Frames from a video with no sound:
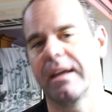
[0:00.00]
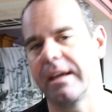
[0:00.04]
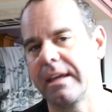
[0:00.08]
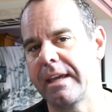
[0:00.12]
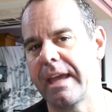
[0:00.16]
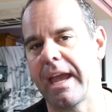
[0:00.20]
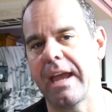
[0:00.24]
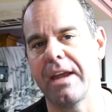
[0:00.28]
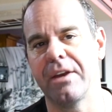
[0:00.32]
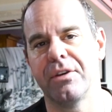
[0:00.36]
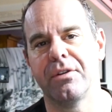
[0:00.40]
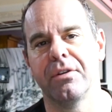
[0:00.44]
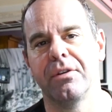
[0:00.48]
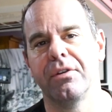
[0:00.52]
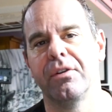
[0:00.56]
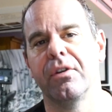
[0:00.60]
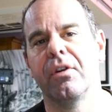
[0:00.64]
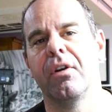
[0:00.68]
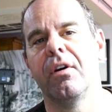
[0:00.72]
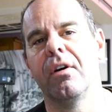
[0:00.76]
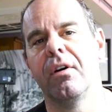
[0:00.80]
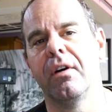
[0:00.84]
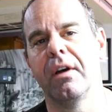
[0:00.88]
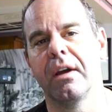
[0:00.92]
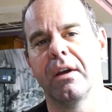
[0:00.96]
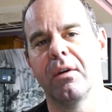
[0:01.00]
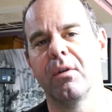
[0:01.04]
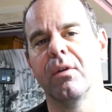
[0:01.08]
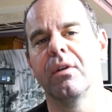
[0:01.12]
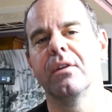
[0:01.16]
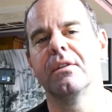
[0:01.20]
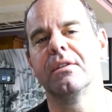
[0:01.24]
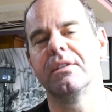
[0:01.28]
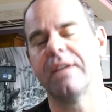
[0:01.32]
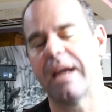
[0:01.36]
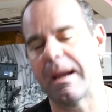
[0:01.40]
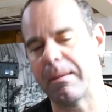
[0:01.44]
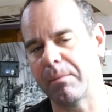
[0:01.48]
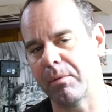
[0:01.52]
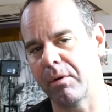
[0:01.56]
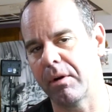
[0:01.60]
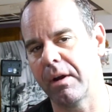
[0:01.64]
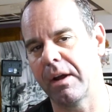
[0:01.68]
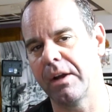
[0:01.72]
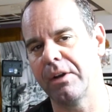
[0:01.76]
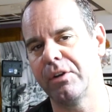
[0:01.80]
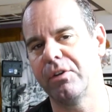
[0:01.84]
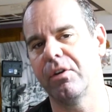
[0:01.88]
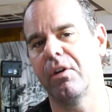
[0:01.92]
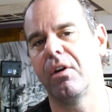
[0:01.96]
geisha drawing or a
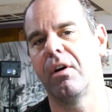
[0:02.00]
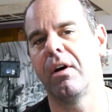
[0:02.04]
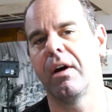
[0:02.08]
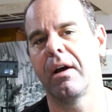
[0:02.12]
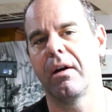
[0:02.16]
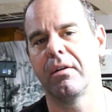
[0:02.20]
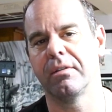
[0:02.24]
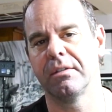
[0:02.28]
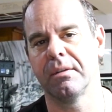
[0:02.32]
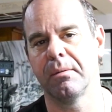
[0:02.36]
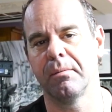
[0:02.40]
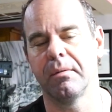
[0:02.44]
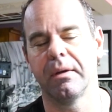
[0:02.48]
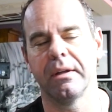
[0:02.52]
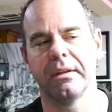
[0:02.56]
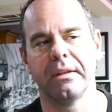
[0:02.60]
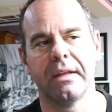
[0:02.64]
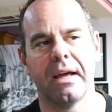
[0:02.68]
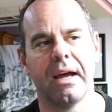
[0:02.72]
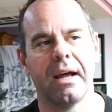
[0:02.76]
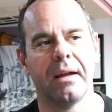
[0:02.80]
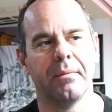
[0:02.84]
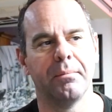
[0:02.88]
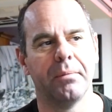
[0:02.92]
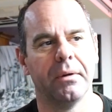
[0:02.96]
samurai drawing or something like that,